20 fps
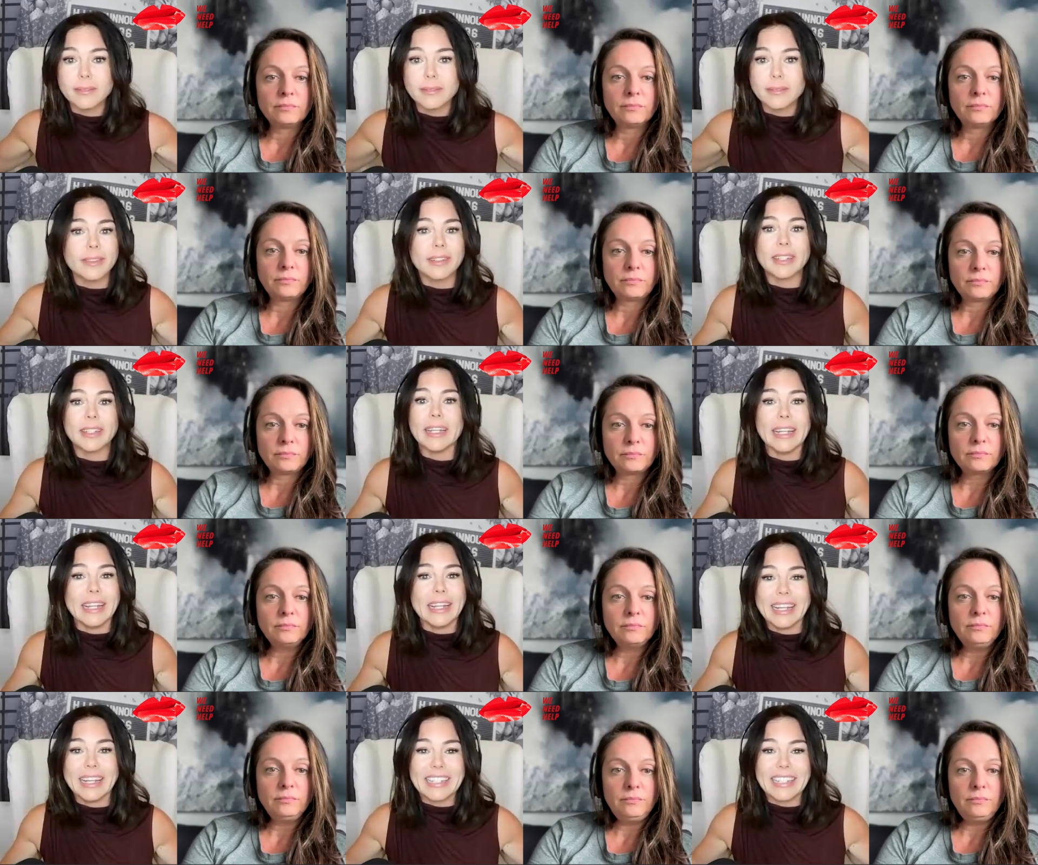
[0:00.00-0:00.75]

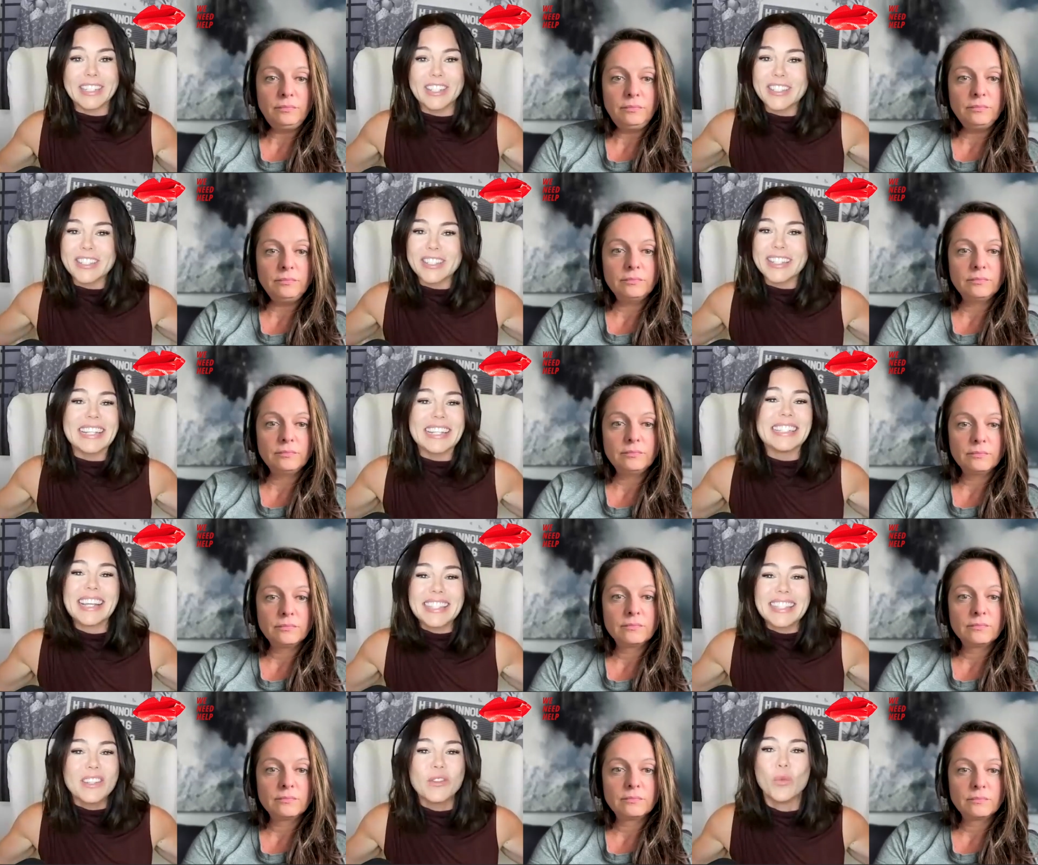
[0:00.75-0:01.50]
Speaker 1: it just it
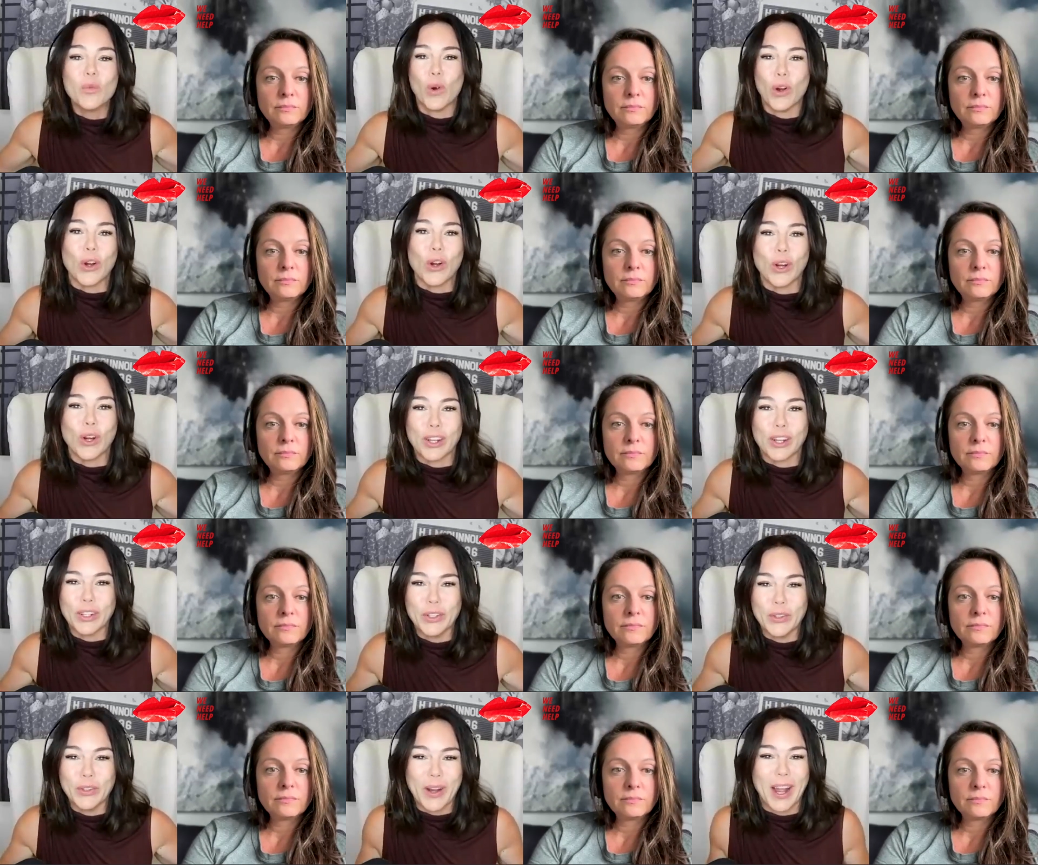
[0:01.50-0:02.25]
doesn't work
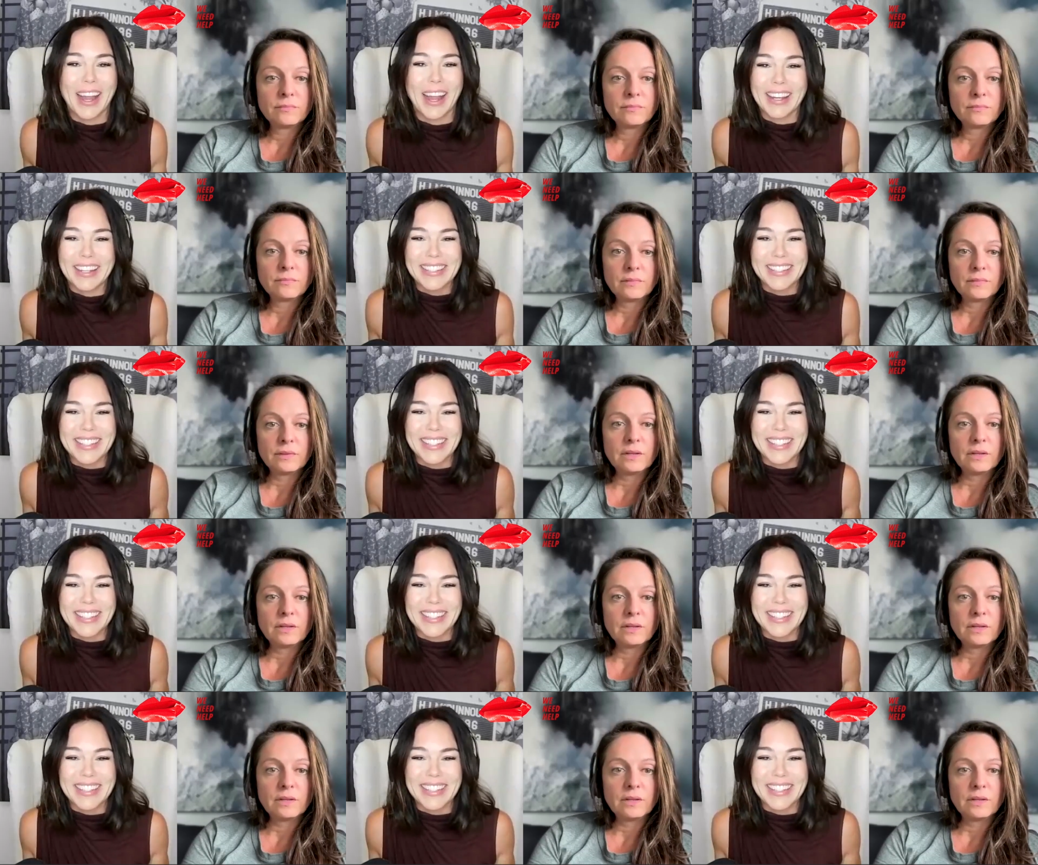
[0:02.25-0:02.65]
you guys